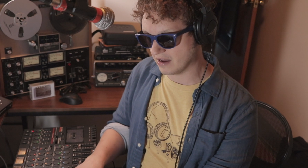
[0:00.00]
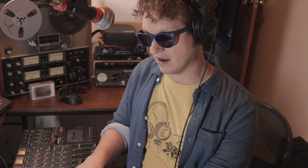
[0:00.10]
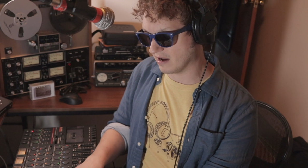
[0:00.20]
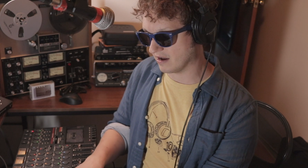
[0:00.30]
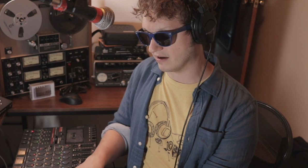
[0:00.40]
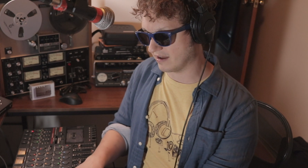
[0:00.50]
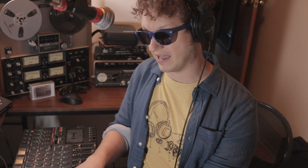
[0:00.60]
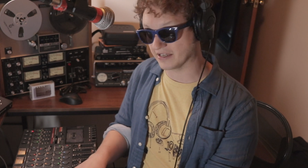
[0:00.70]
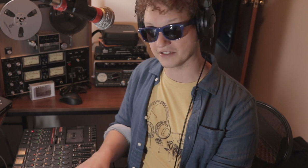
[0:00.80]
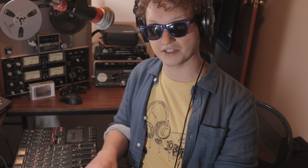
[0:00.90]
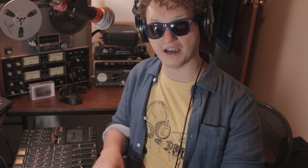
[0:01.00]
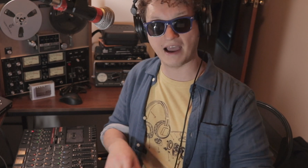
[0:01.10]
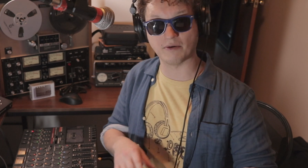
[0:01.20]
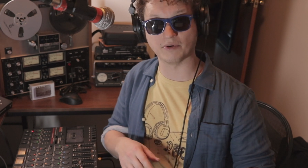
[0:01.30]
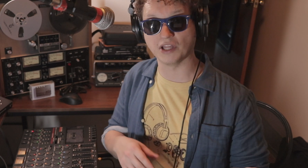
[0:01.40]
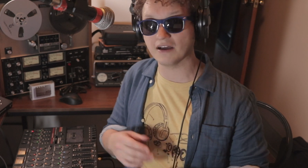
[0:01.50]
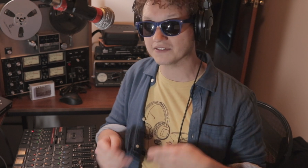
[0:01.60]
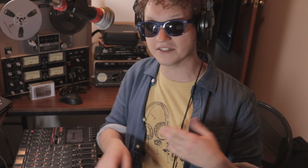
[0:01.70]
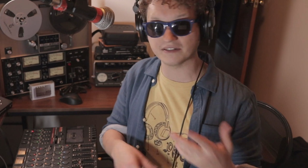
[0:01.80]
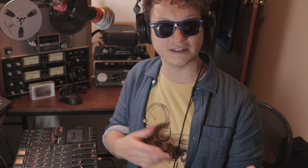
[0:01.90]
And I would love
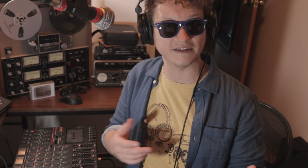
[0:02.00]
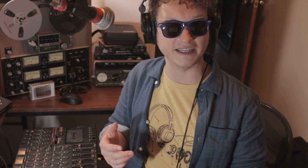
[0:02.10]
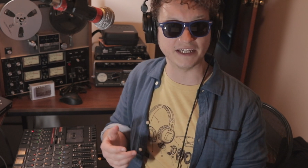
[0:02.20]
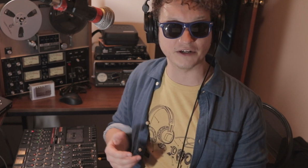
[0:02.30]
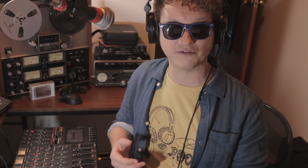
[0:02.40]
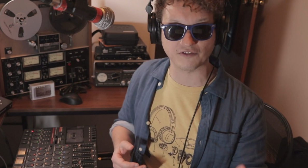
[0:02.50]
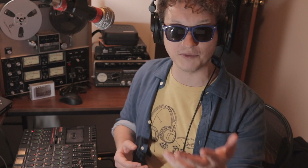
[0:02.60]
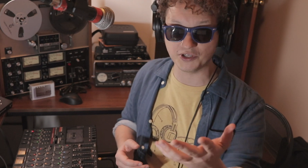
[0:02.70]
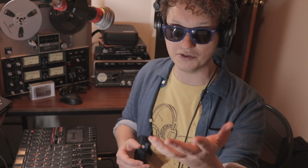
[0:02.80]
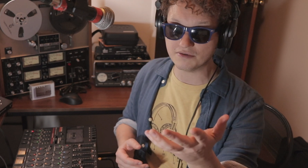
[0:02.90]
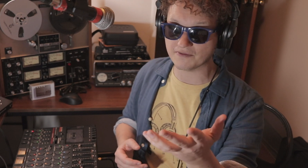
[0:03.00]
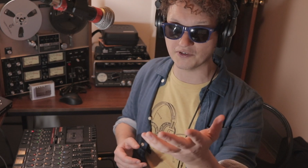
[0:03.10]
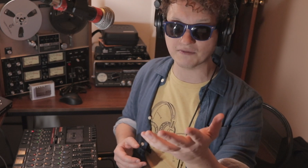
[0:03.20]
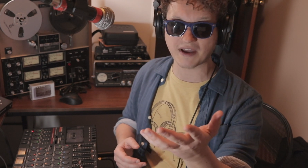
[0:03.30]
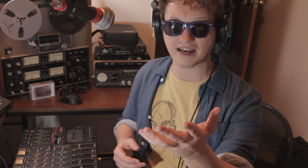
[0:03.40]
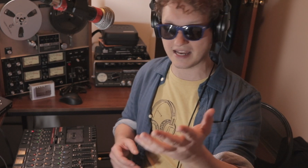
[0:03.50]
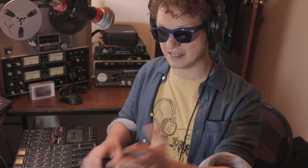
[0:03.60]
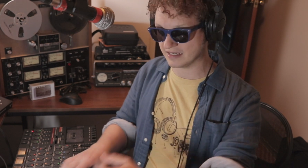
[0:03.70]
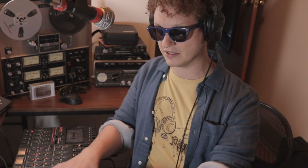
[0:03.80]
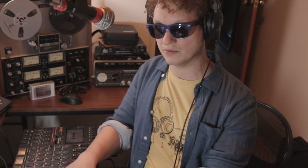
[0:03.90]
to hear from you if you've got
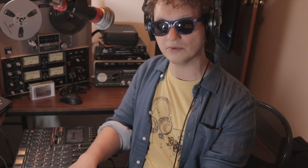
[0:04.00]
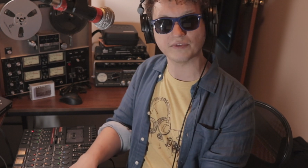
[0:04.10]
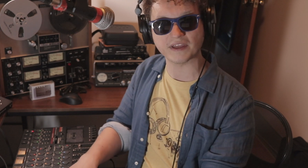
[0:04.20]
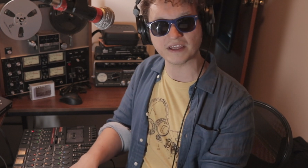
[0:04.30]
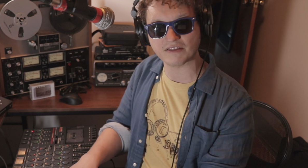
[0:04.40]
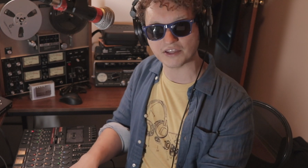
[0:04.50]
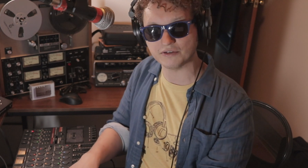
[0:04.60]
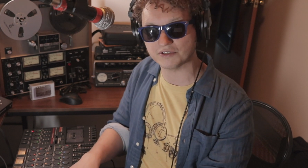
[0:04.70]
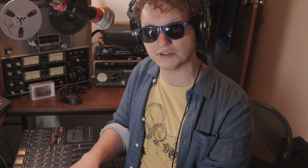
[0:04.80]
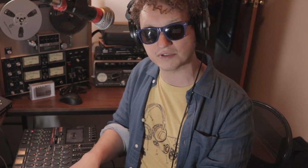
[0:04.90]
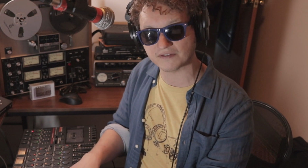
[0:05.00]
any cool things that you do with the